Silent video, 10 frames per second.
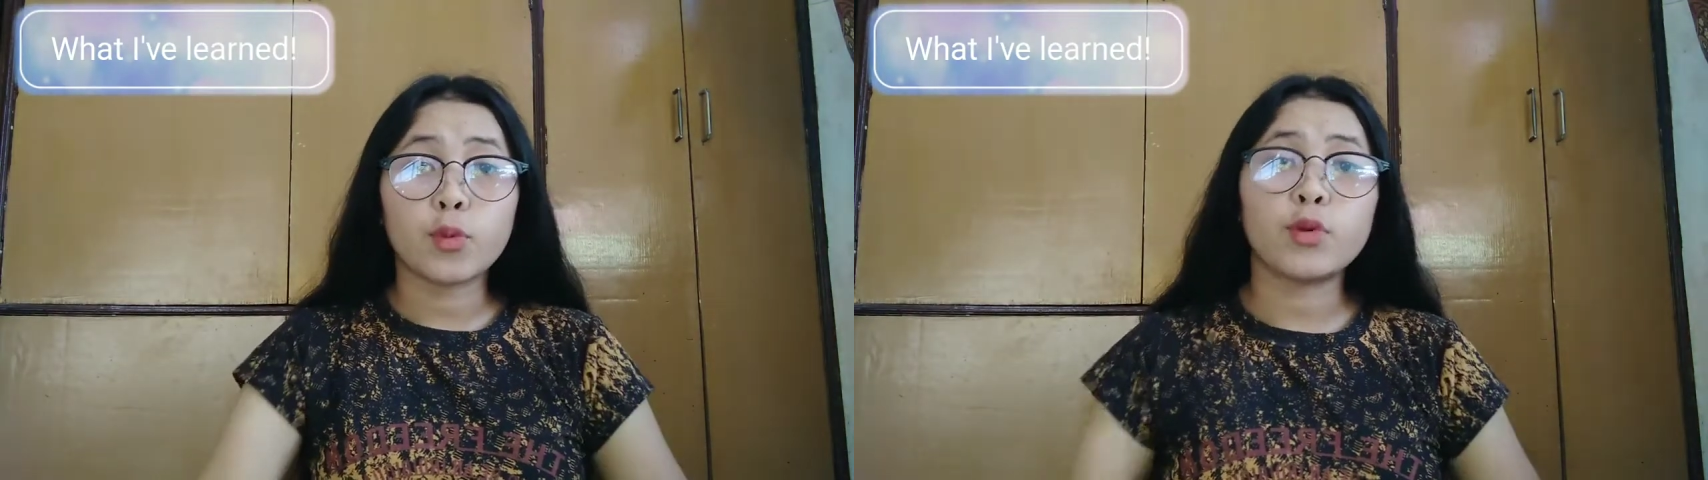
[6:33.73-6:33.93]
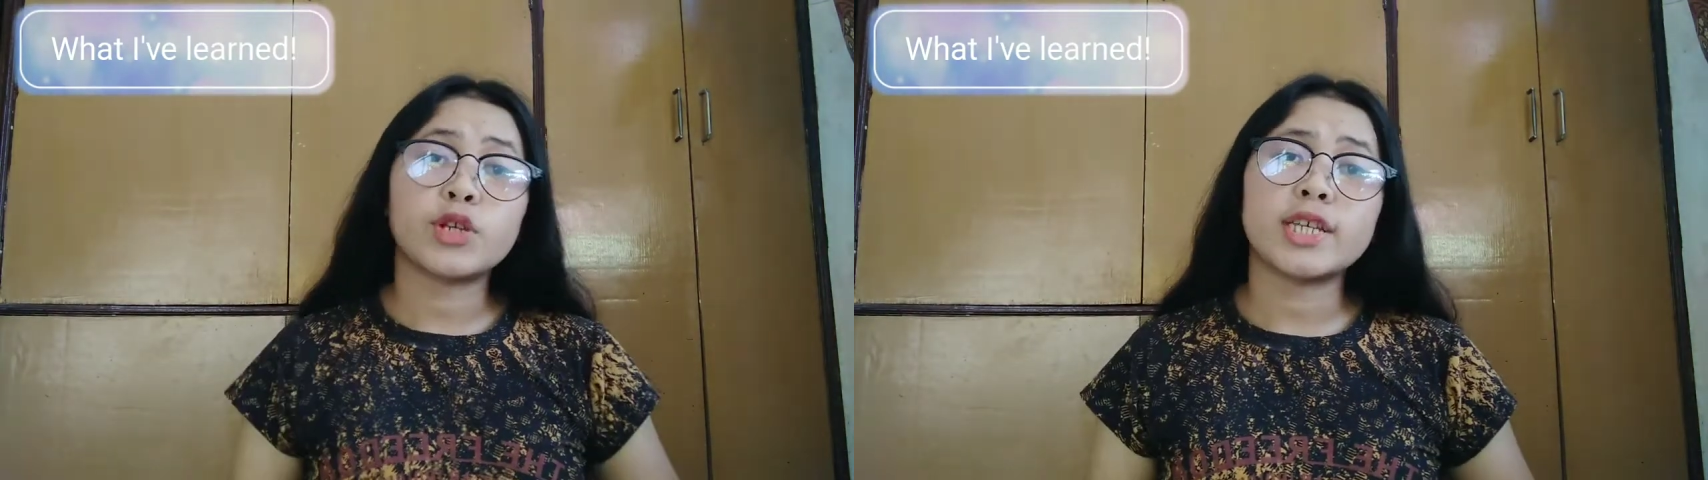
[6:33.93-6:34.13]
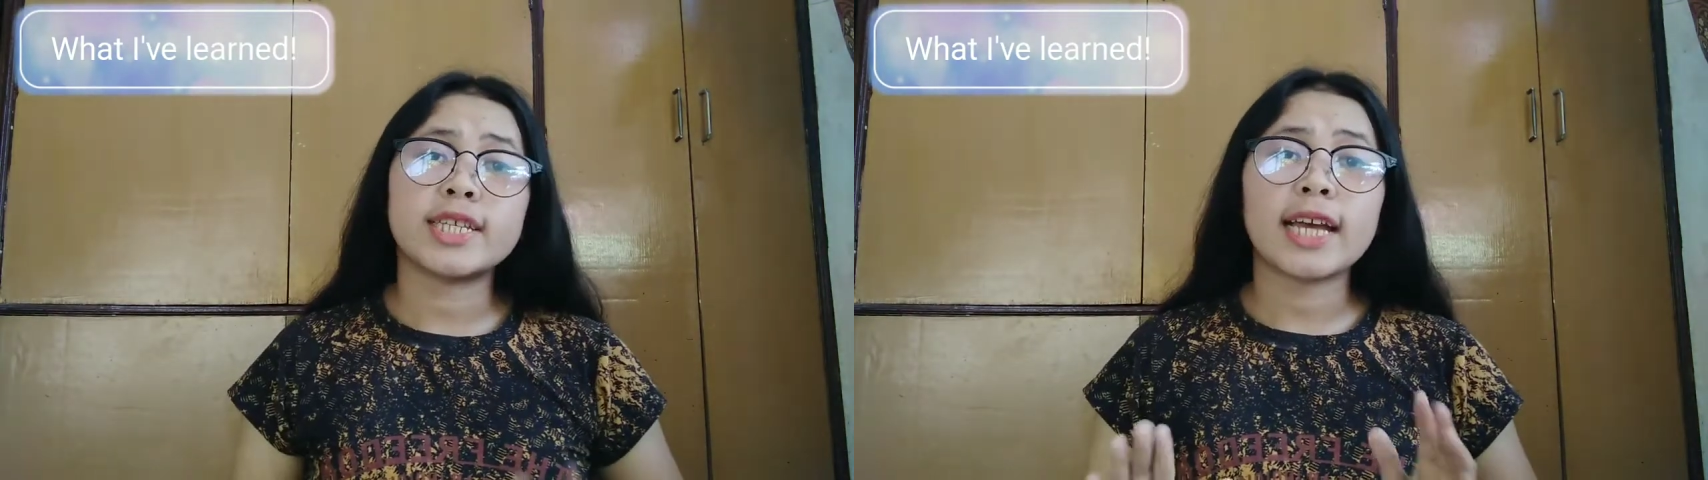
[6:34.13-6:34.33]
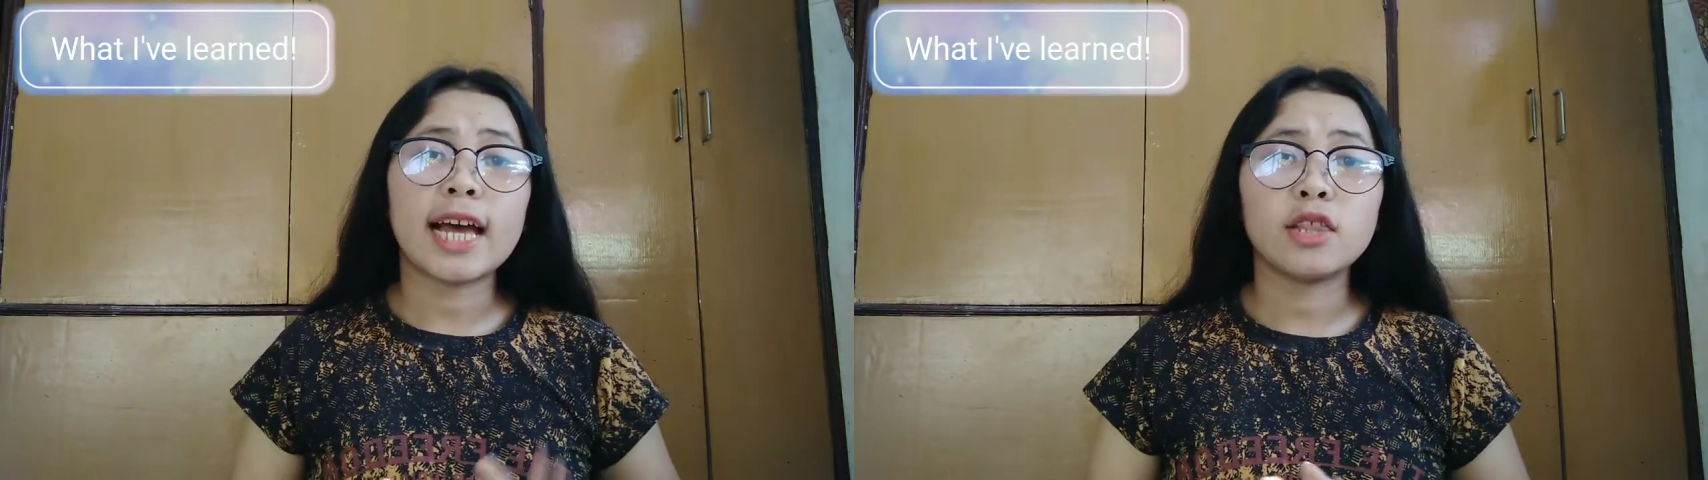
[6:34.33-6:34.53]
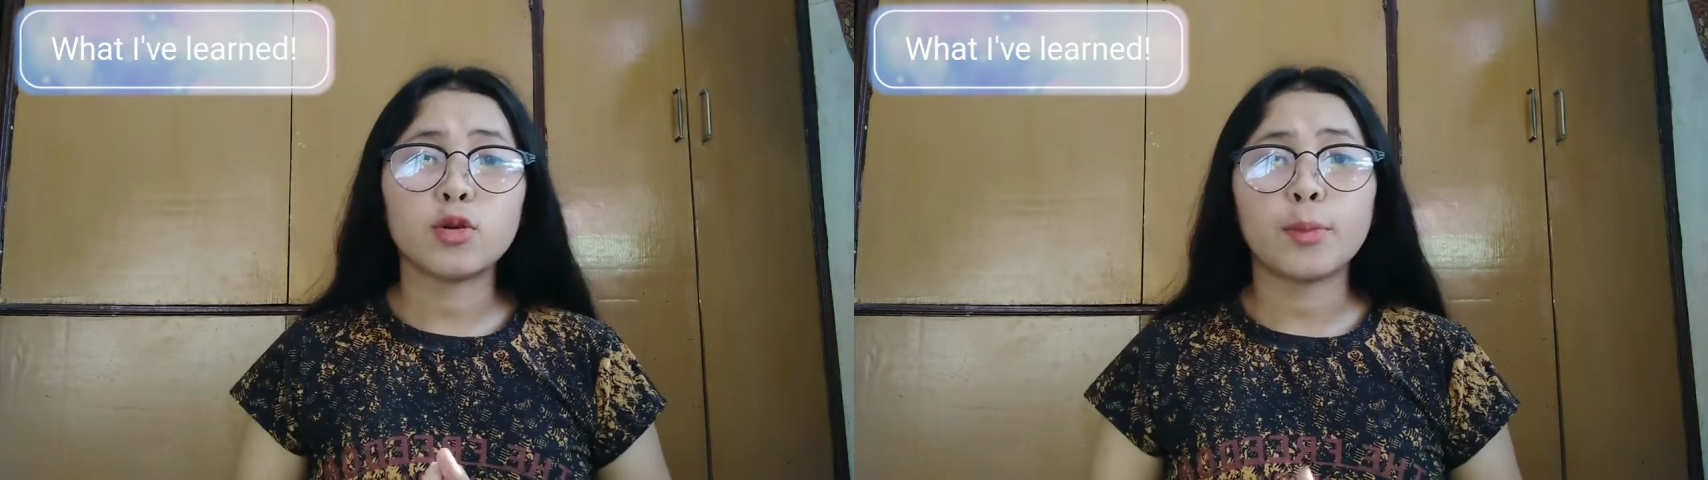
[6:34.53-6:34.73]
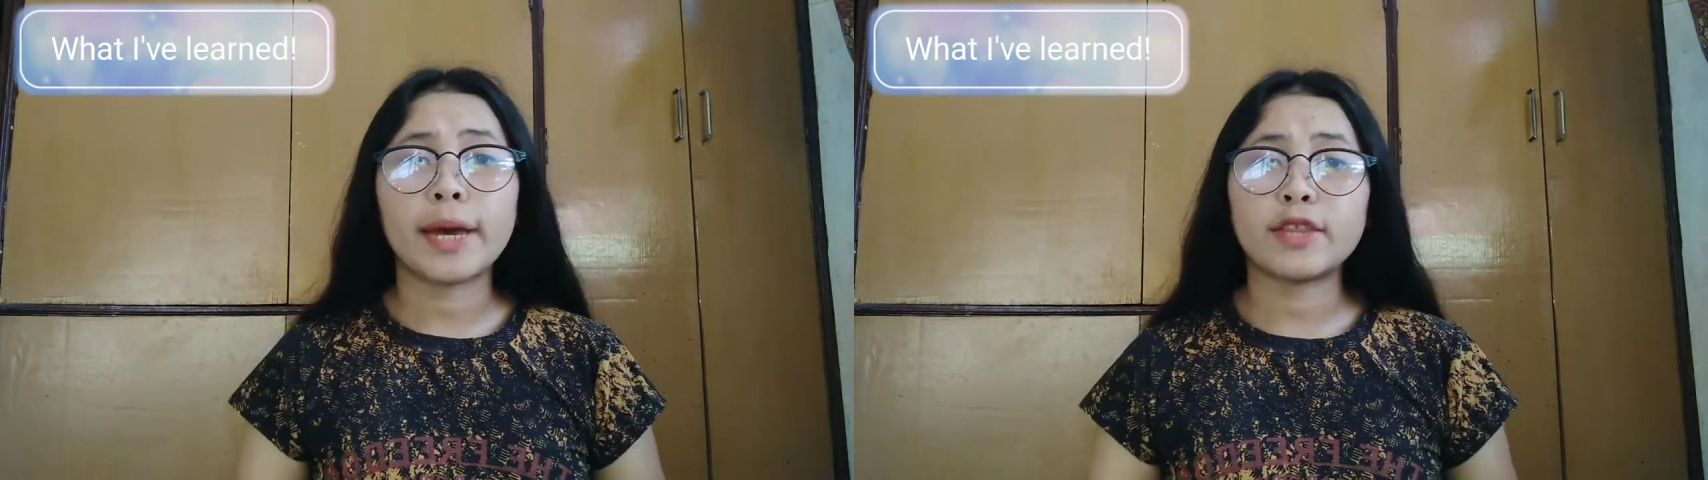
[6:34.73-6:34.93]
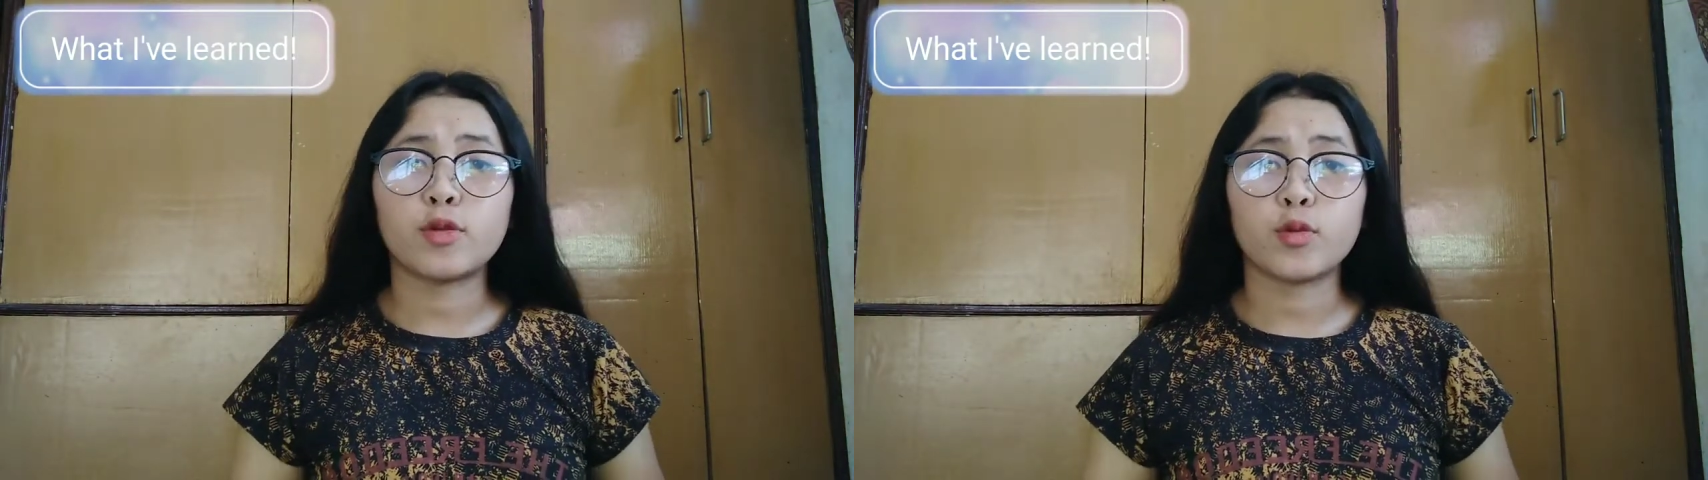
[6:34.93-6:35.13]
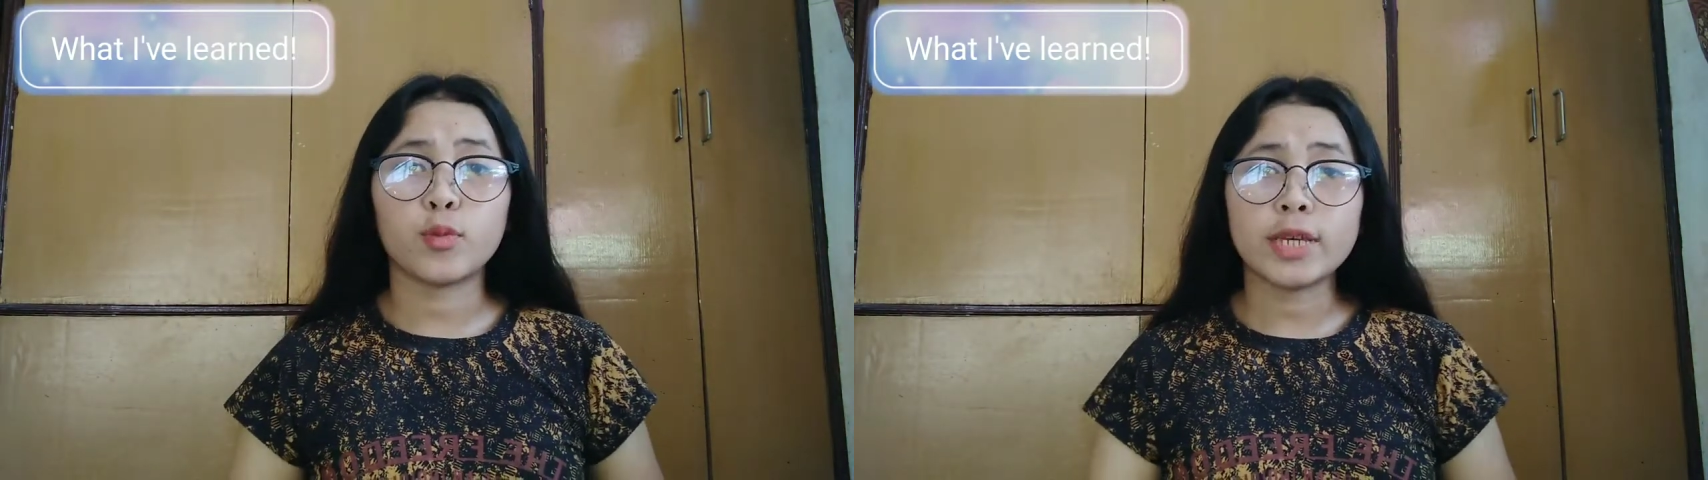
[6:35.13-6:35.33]
which is
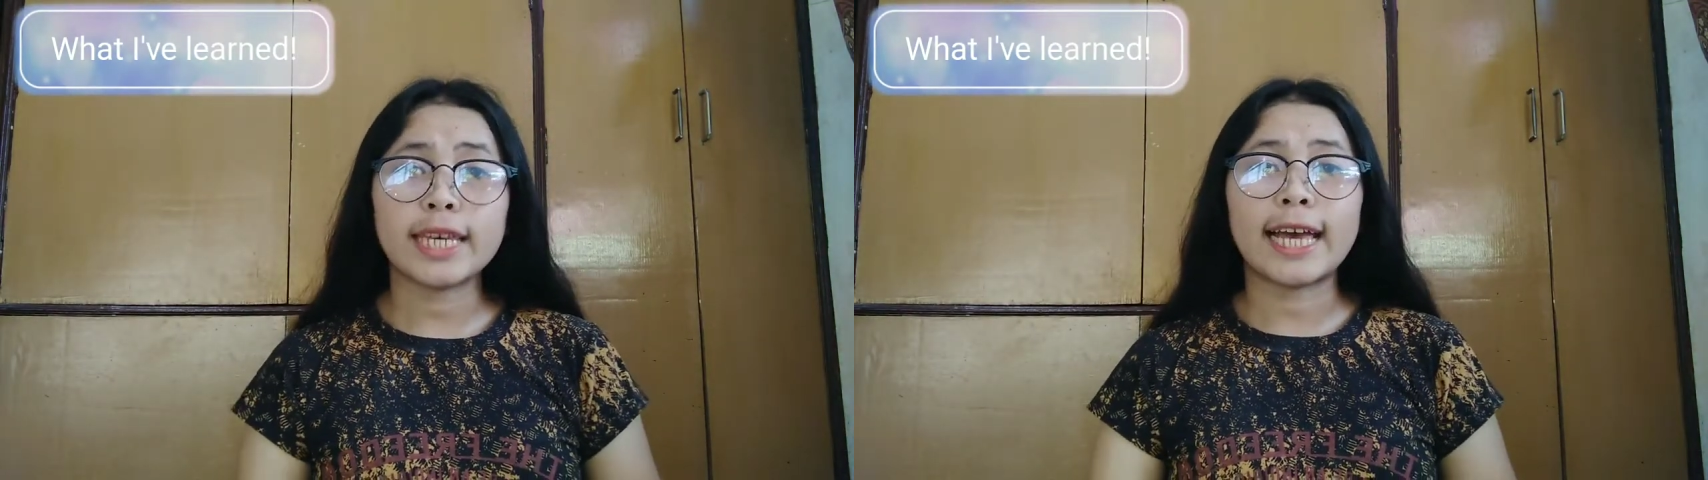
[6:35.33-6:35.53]
calorimetry